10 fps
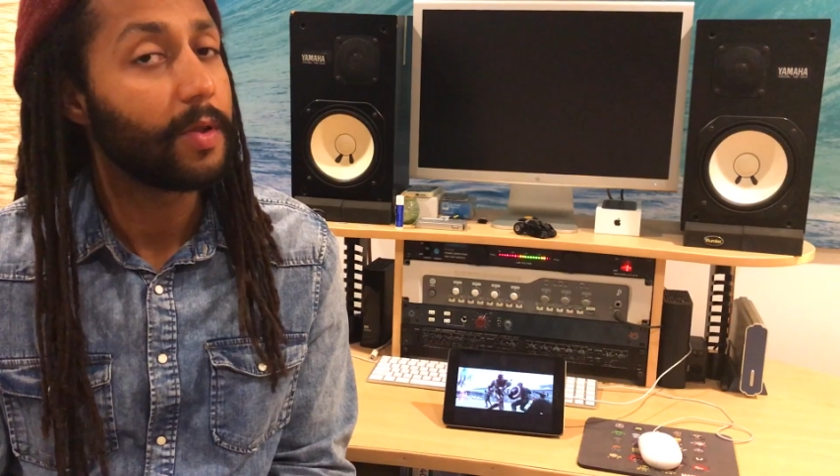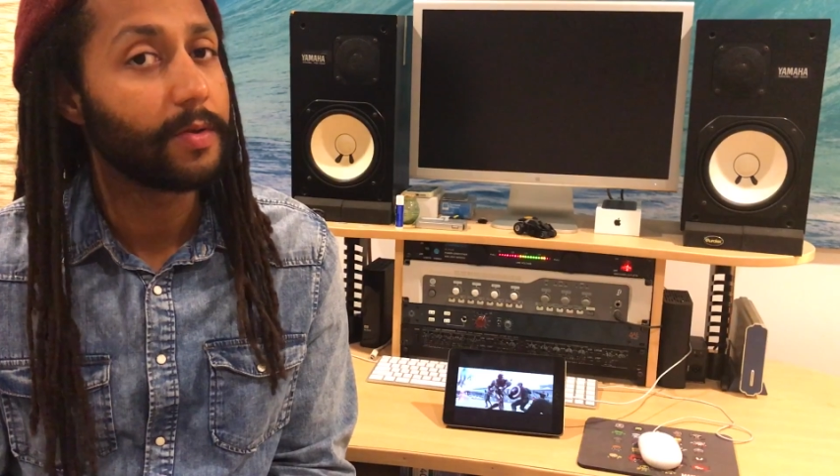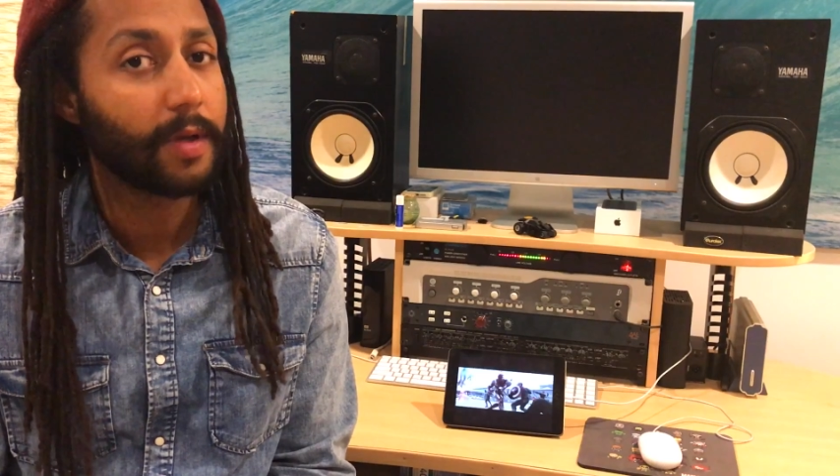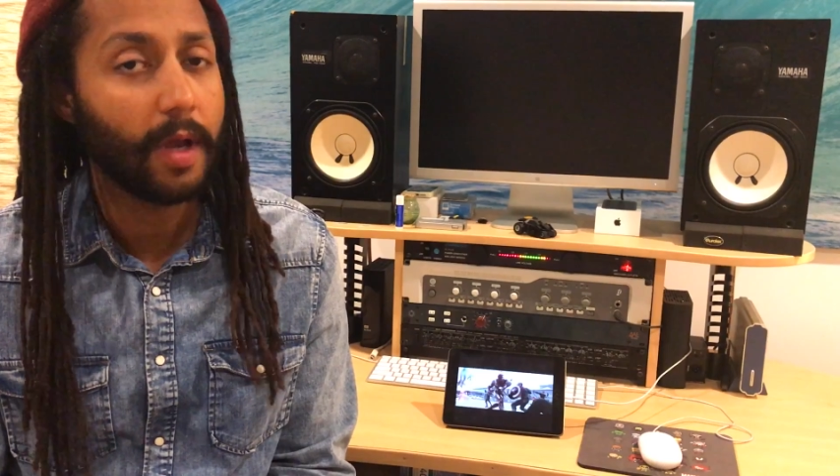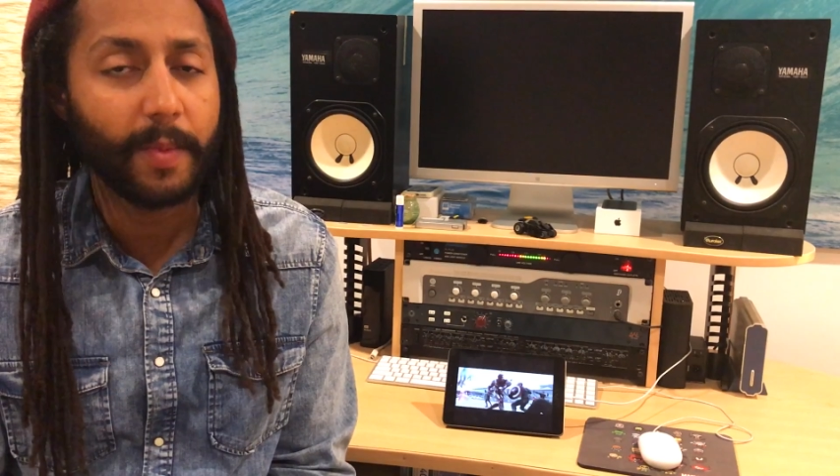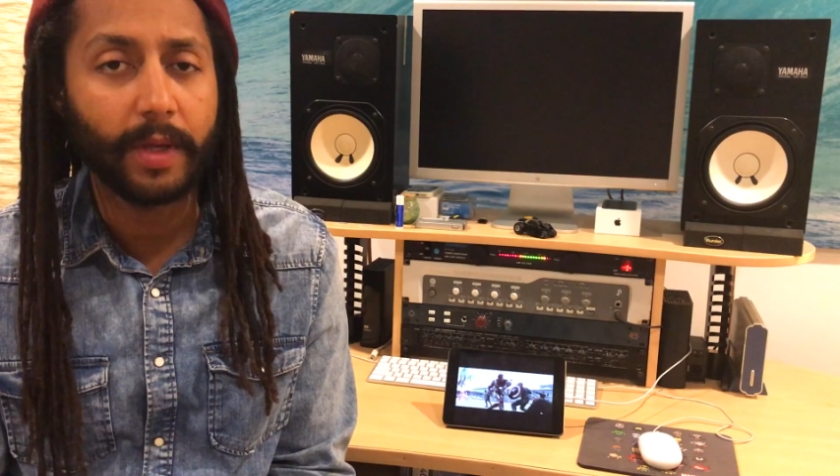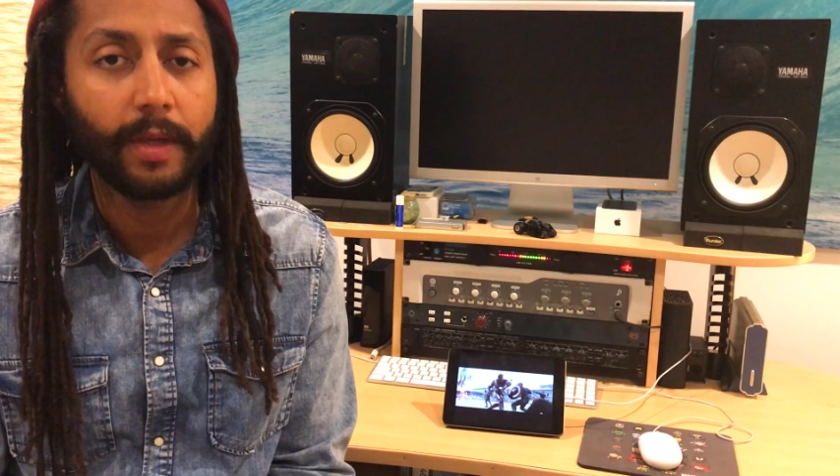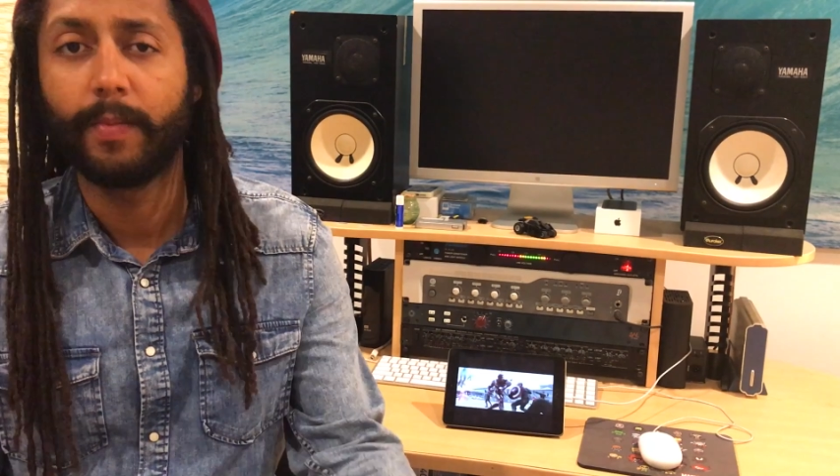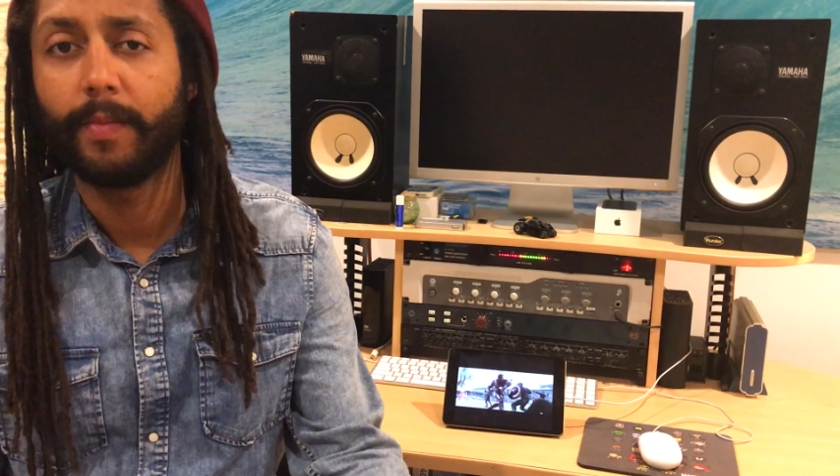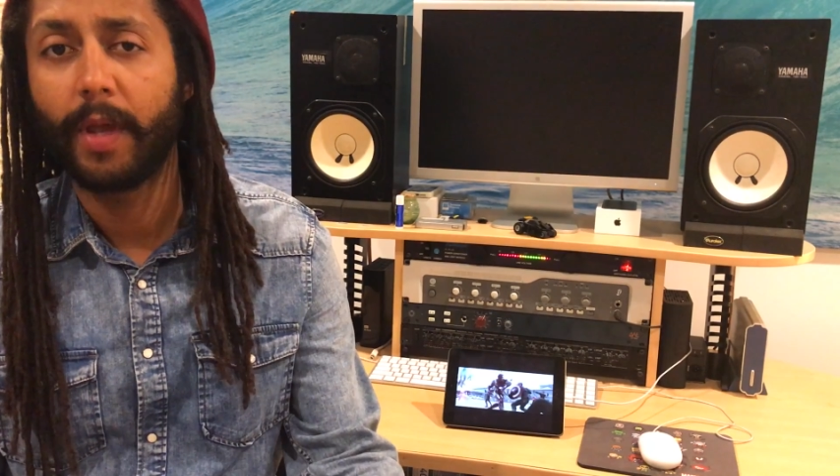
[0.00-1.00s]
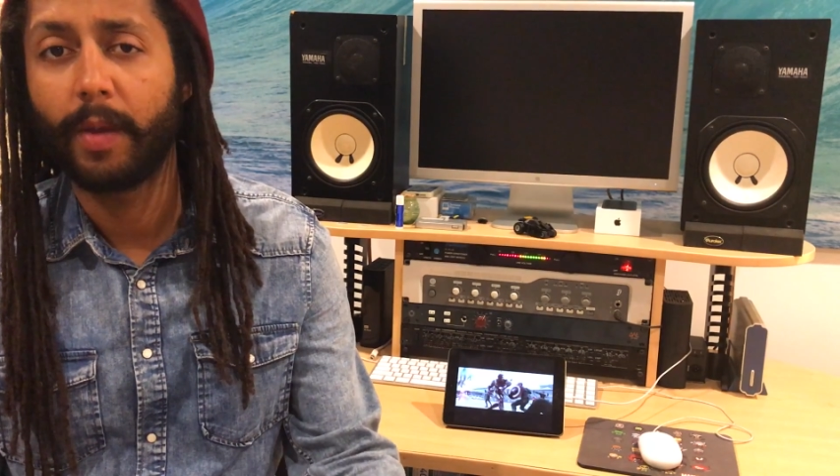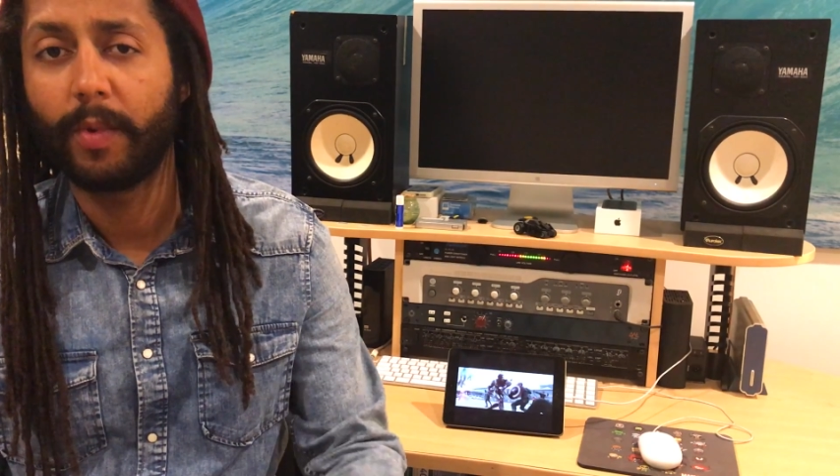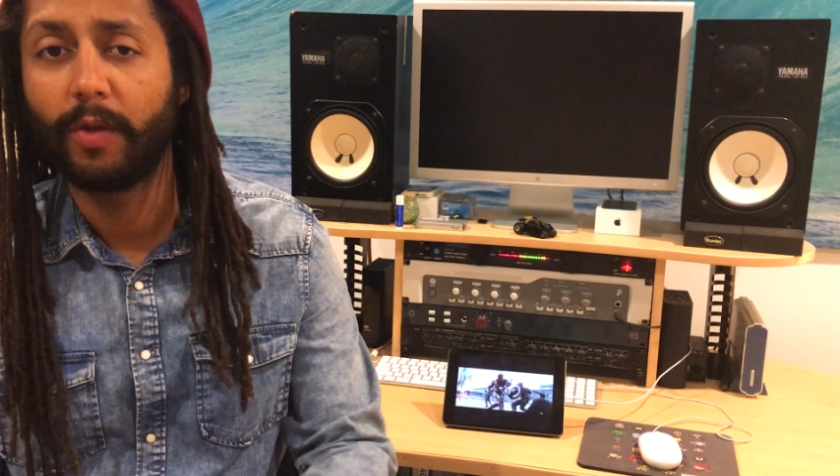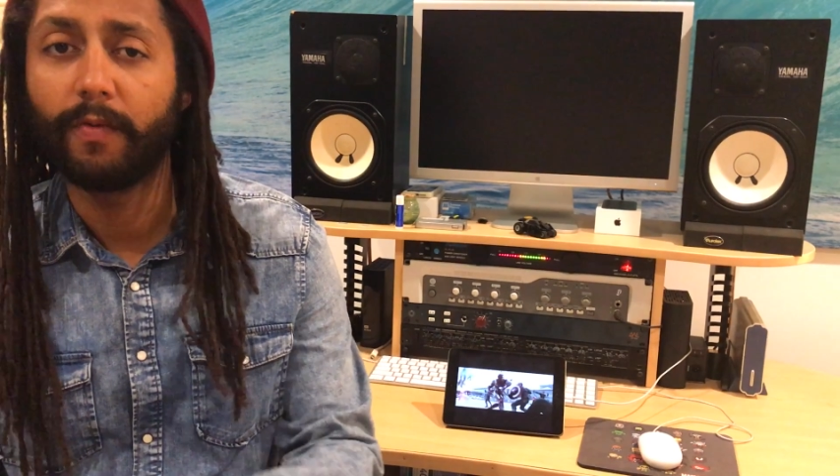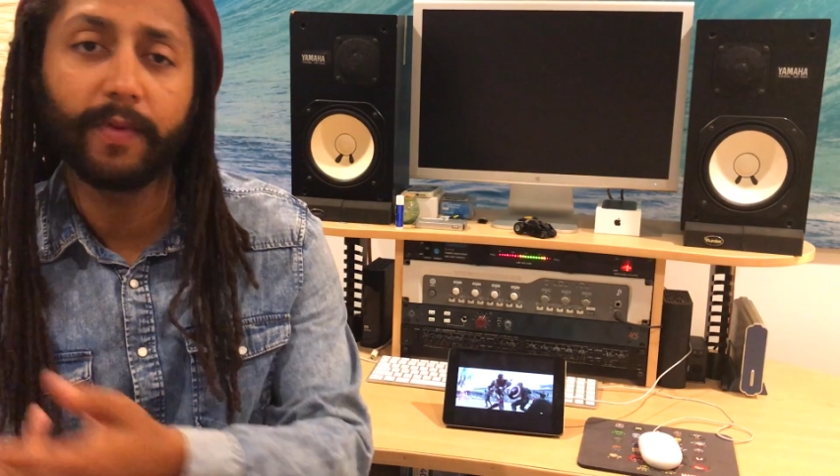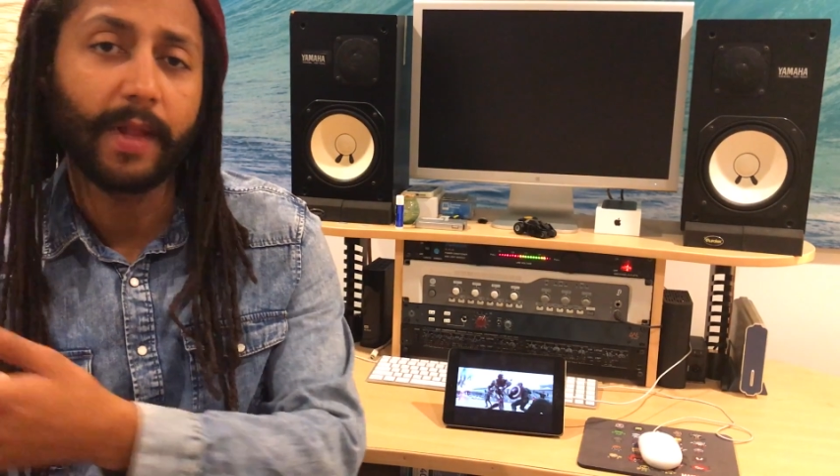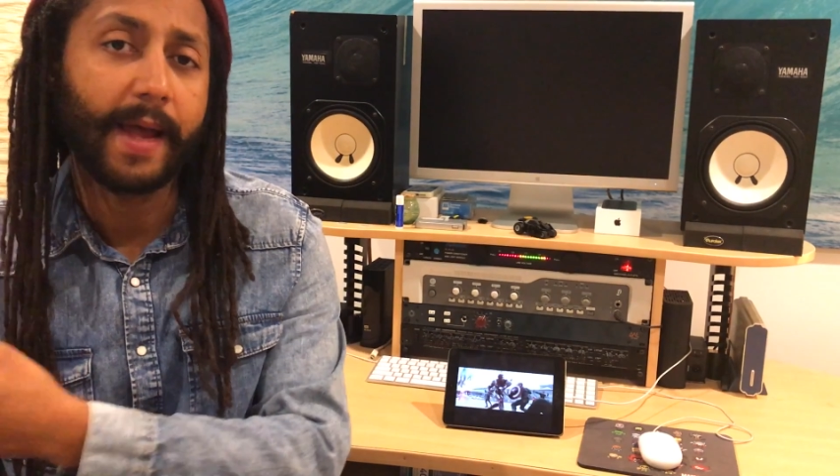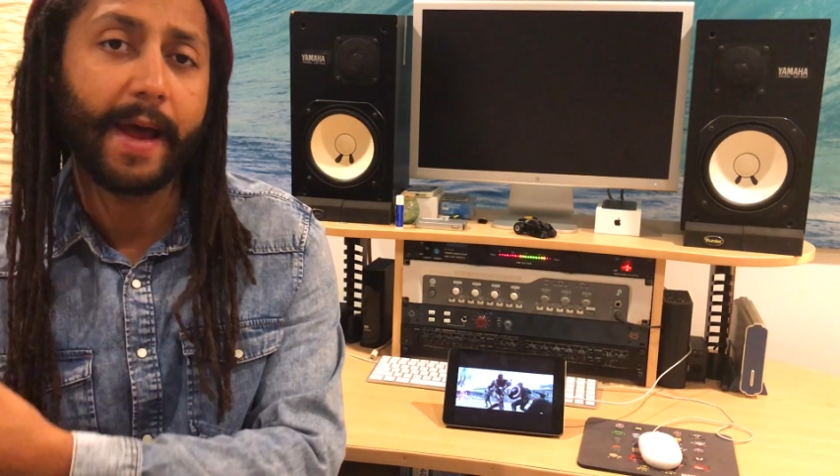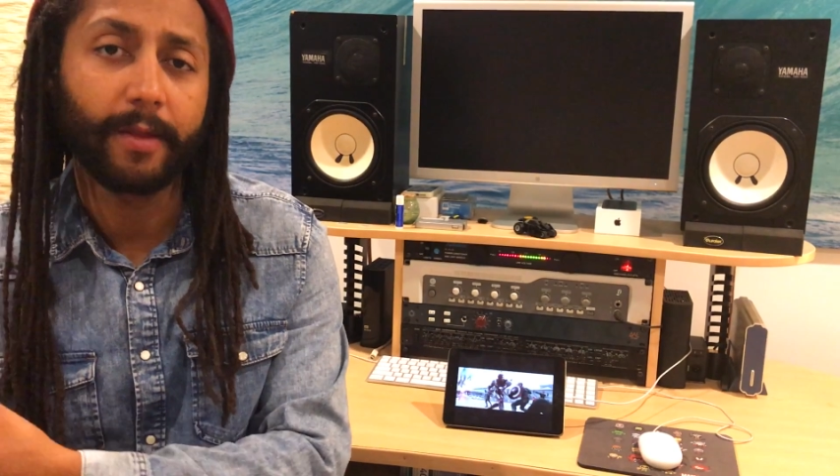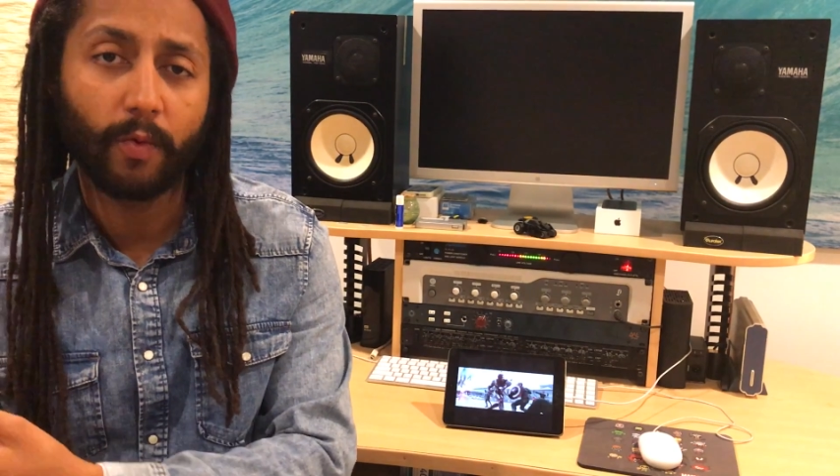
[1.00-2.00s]
of those coming, maybe fly
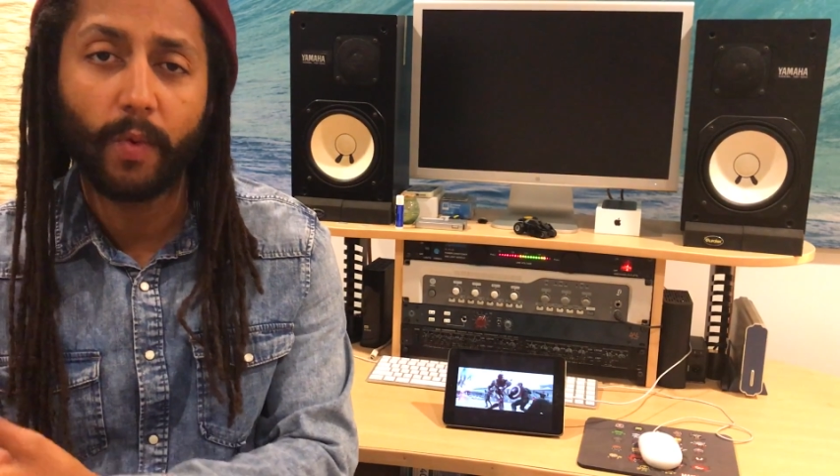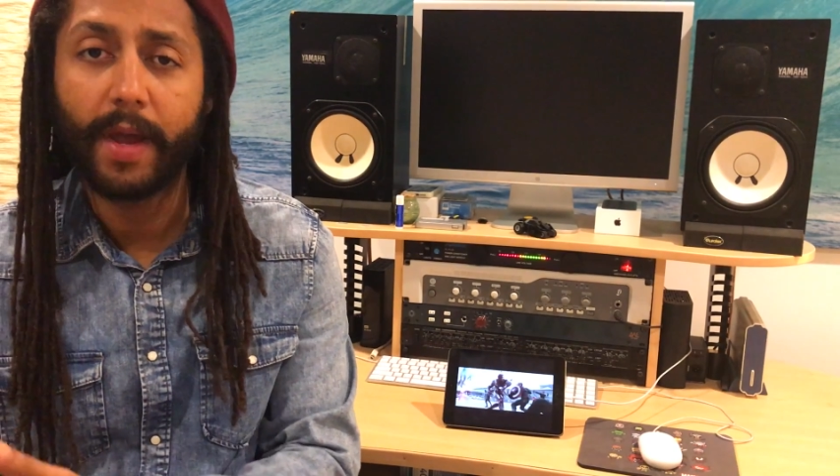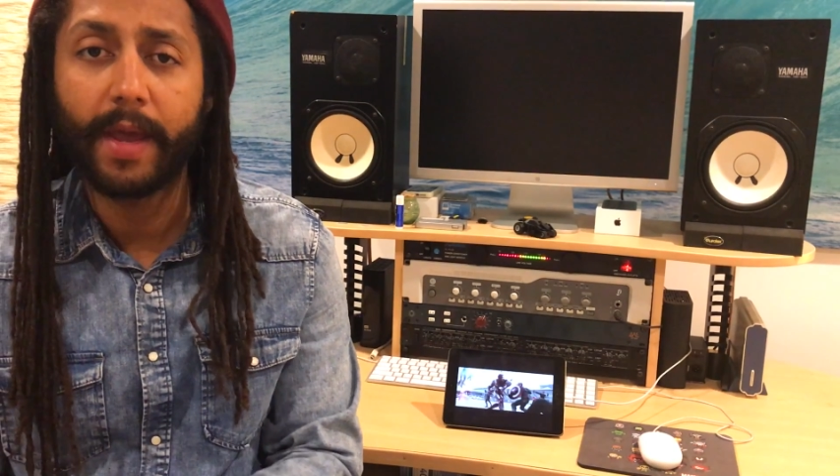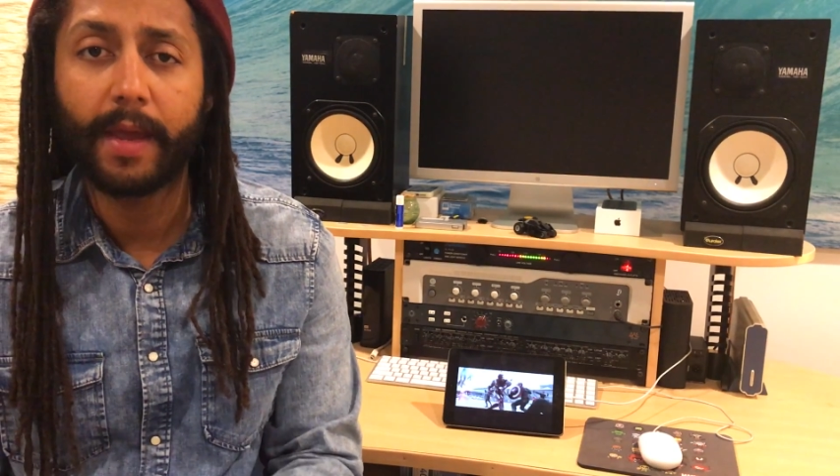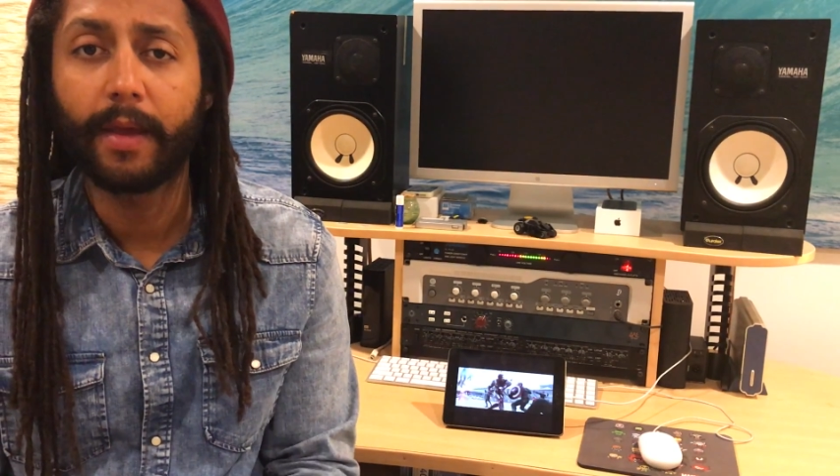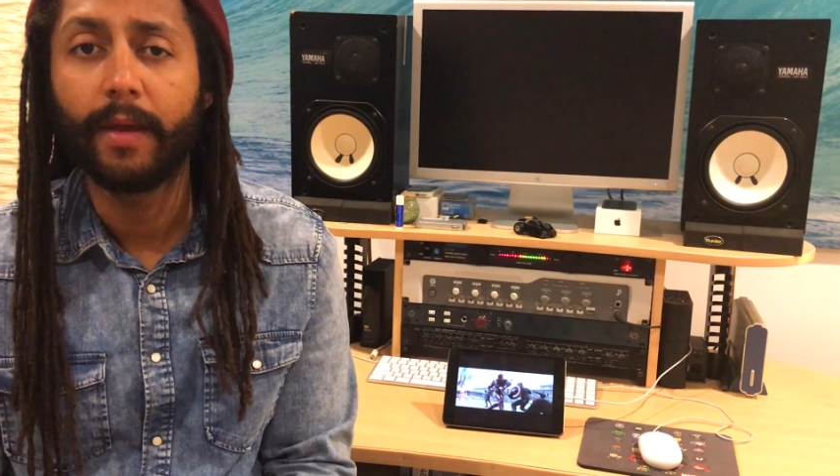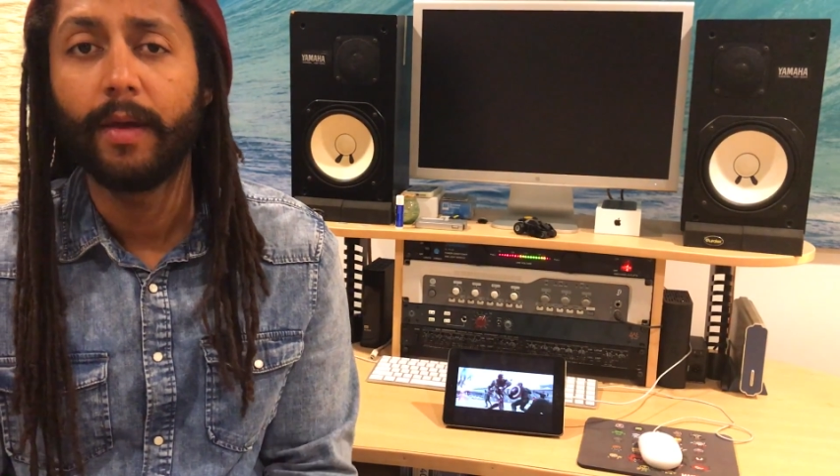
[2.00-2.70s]
out of the way,